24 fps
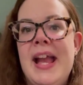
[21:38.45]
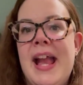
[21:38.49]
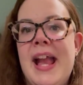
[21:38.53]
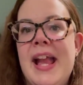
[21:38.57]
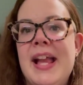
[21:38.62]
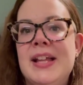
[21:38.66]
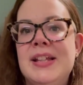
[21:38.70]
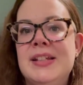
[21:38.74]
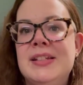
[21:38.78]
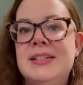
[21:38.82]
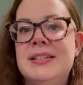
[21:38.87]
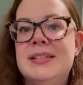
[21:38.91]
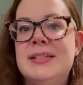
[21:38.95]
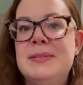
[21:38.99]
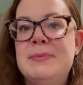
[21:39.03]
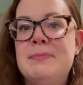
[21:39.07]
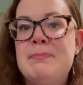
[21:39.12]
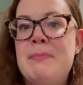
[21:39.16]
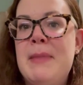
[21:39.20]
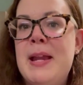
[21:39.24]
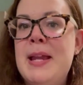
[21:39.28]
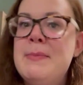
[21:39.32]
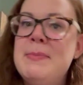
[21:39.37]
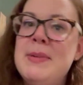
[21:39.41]
And
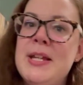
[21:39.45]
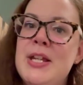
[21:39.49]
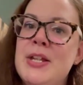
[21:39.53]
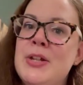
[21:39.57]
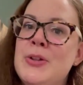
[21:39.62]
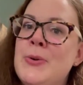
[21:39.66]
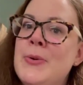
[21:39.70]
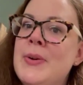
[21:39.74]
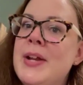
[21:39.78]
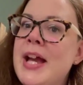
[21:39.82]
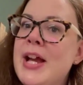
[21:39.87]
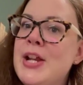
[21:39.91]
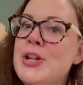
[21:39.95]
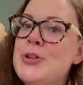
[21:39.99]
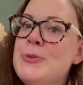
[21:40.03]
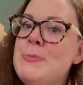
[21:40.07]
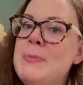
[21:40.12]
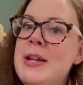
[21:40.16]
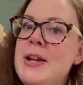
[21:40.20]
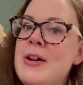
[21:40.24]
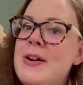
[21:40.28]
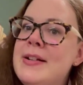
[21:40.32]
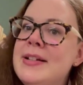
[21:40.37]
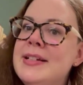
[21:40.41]
maybe you'll catch
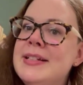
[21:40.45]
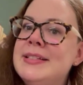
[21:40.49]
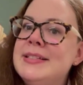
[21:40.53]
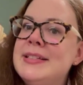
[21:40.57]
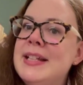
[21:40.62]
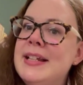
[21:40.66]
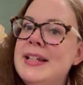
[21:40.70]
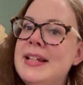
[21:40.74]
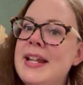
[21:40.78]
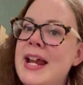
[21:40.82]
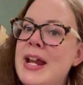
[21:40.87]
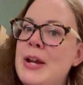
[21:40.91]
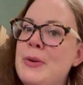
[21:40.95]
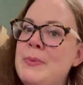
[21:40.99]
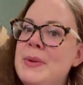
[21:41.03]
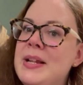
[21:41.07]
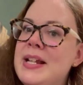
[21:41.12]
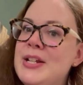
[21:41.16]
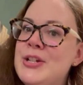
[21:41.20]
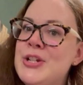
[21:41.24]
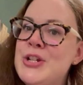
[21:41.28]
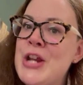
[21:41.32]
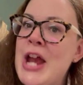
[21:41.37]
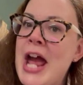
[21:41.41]
me on a Sunday and we
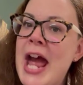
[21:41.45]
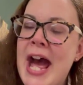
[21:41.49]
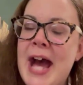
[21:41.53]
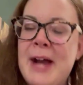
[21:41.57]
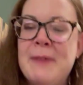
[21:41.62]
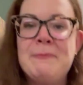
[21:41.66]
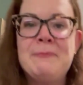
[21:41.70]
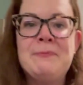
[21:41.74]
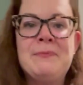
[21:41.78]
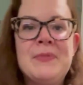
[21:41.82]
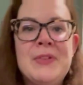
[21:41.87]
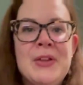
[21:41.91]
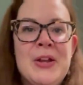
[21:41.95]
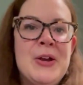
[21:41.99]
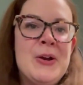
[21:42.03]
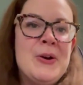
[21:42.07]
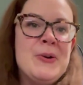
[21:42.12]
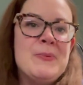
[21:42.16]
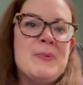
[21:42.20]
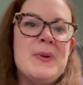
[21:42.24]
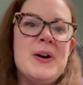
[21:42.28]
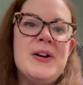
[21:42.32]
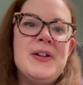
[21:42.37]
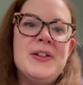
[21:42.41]
can chat.
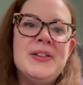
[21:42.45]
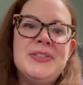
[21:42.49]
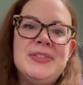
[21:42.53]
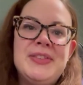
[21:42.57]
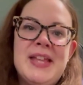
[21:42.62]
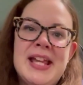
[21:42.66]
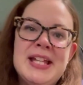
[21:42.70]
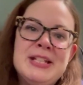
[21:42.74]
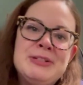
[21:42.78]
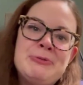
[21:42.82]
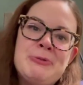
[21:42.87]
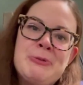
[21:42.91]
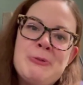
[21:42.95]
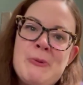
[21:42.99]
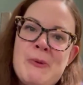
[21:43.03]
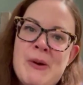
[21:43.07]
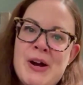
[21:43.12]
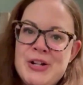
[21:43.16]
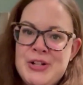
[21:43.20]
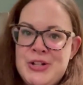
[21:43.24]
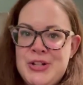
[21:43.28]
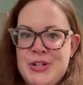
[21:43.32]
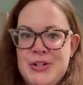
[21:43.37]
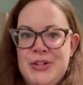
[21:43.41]
Well, thanks for
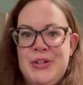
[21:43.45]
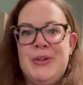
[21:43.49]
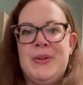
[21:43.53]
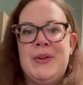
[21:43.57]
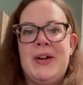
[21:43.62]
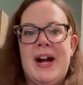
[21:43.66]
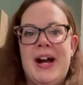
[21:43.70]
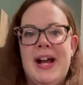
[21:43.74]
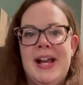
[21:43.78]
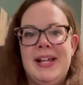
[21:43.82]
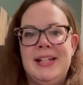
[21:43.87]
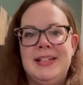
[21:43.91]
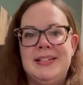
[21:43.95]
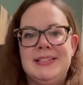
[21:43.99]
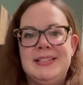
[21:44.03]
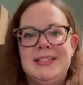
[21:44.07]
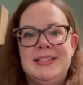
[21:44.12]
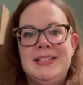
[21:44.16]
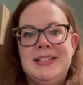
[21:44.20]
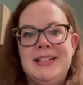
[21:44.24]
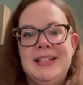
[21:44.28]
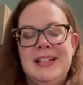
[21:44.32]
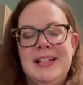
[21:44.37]
watching, you guys.